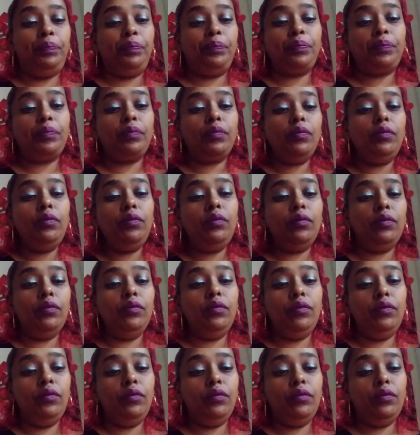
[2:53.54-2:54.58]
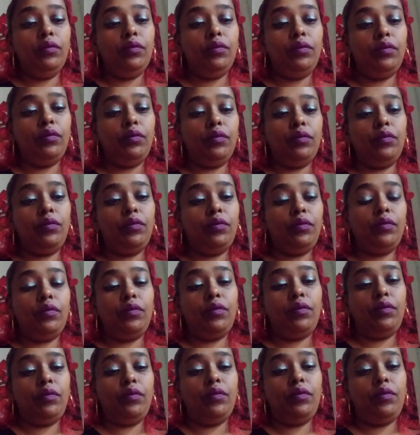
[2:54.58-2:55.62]

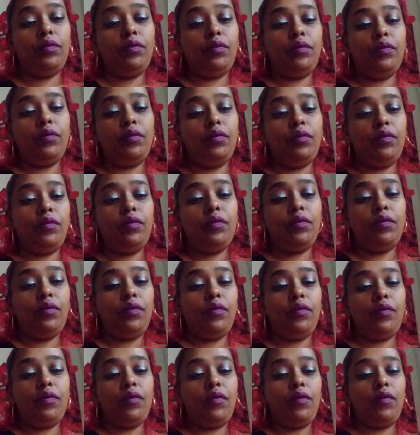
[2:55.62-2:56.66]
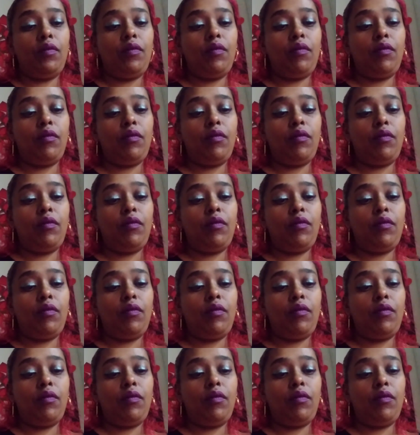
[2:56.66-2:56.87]
No one is speaking in this clip.